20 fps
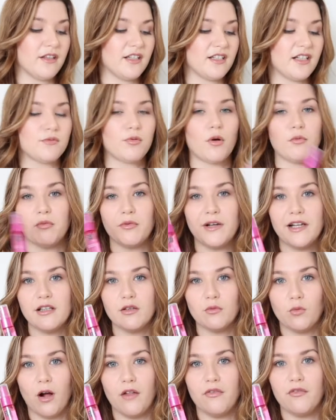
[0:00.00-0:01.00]
This is probably
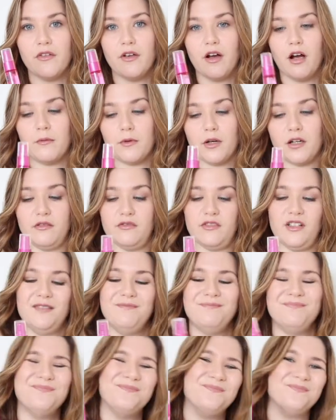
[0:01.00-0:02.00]
the one that I'm kind of
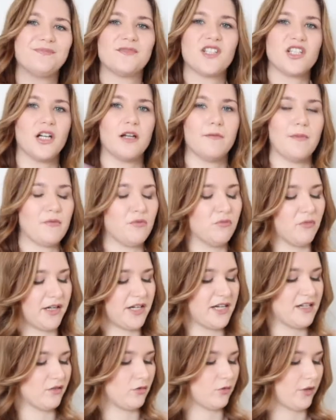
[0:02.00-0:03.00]
like, don't know, maybe my
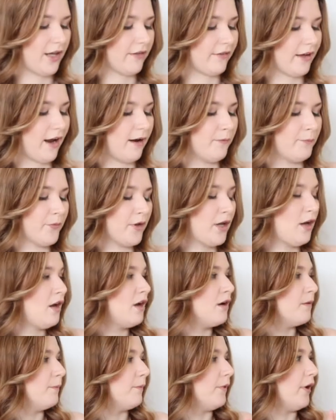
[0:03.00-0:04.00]
niece will get that.
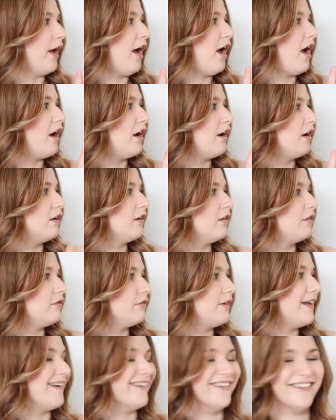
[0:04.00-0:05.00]
But
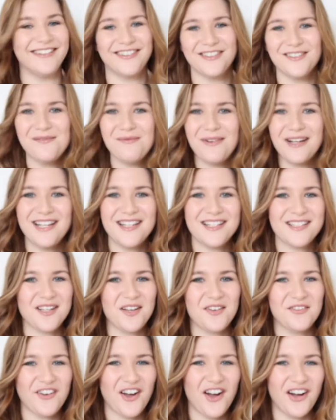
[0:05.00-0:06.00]
yeah, pleased
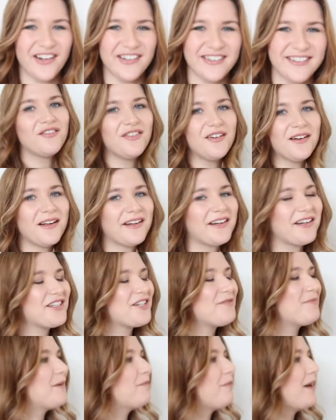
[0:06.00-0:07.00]
so far. I feel like I
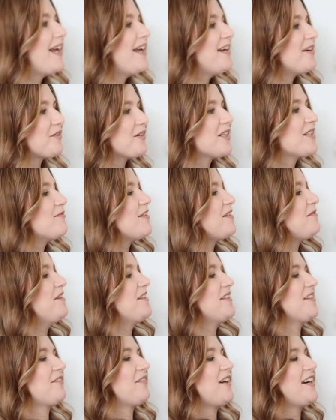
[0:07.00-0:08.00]
should be playing Christmas
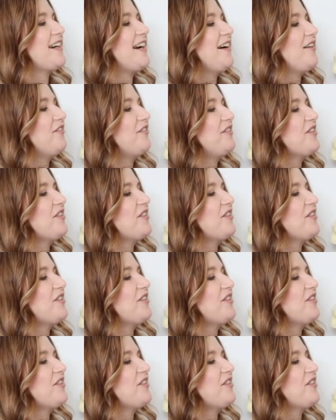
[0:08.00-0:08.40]
music right now.